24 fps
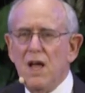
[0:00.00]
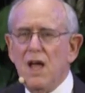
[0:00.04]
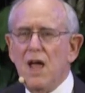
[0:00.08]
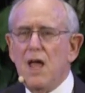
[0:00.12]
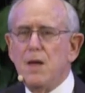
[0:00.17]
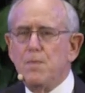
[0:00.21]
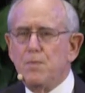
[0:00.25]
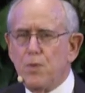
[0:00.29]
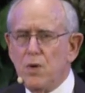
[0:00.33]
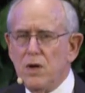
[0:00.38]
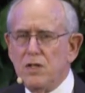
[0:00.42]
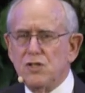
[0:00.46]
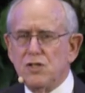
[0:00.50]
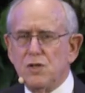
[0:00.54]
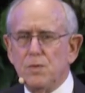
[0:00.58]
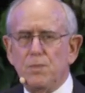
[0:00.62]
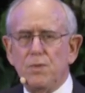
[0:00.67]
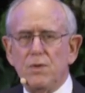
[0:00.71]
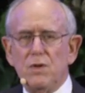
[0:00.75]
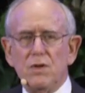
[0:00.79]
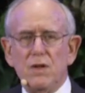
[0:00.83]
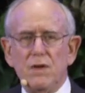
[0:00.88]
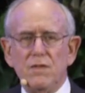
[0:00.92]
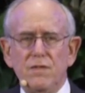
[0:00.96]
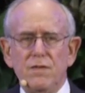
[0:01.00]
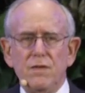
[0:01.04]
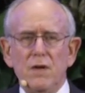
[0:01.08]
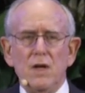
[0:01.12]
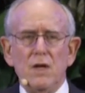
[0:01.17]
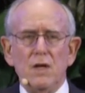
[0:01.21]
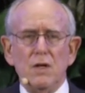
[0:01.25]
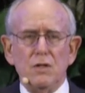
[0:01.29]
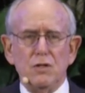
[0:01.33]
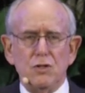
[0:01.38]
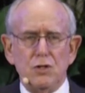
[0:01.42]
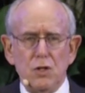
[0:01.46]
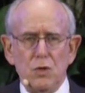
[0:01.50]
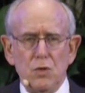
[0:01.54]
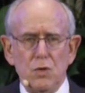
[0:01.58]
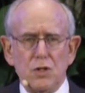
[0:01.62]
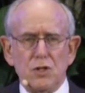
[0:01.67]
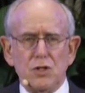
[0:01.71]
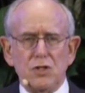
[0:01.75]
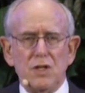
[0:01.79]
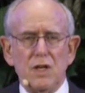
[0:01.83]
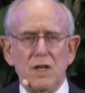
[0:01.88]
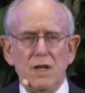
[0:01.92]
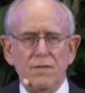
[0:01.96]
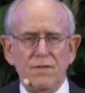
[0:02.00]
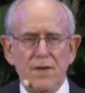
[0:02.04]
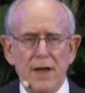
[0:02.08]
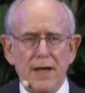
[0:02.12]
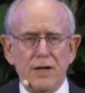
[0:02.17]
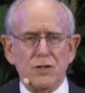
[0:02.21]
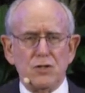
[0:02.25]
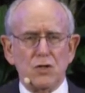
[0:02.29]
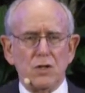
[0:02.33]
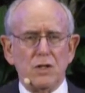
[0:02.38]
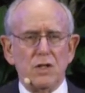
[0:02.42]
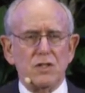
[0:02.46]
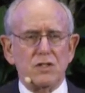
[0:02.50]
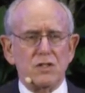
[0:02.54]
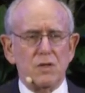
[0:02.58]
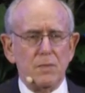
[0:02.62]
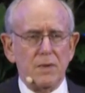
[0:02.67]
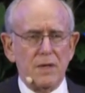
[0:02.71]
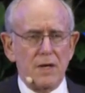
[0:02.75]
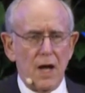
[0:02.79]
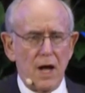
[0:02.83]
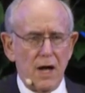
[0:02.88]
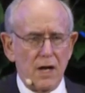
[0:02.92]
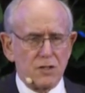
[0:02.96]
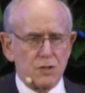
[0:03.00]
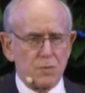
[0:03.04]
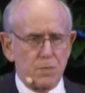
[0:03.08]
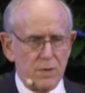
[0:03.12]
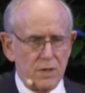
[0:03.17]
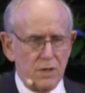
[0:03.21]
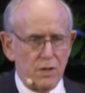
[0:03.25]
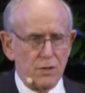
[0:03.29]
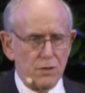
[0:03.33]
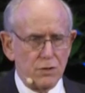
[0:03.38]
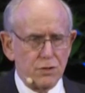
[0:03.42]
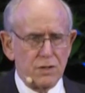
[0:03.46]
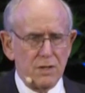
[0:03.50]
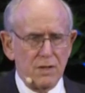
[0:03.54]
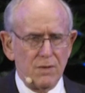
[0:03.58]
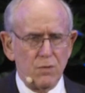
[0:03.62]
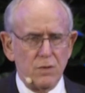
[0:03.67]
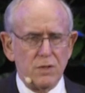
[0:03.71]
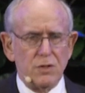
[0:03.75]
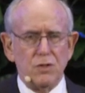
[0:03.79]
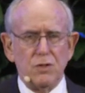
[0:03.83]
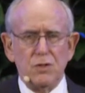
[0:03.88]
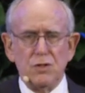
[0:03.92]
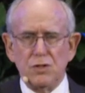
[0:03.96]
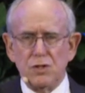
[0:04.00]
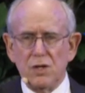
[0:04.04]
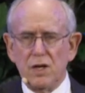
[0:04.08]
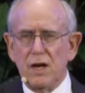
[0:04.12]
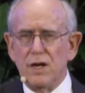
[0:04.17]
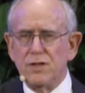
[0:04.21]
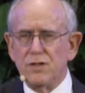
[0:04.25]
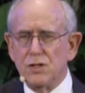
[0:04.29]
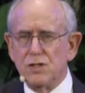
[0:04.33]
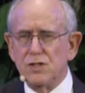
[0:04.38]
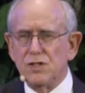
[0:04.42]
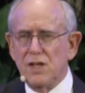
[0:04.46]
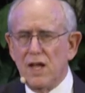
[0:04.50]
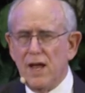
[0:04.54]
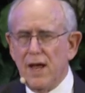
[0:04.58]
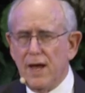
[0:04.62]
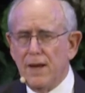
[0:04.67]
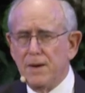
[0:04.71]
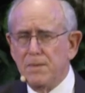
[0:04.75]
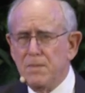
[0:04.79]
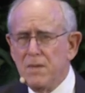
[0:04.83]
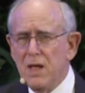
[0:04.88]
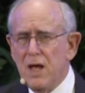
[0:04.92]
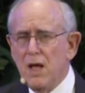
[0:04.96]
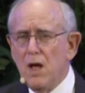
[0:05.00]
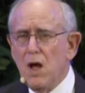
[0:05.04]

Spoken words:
a principle of Jewish evangelism in hospitals, which you should understand,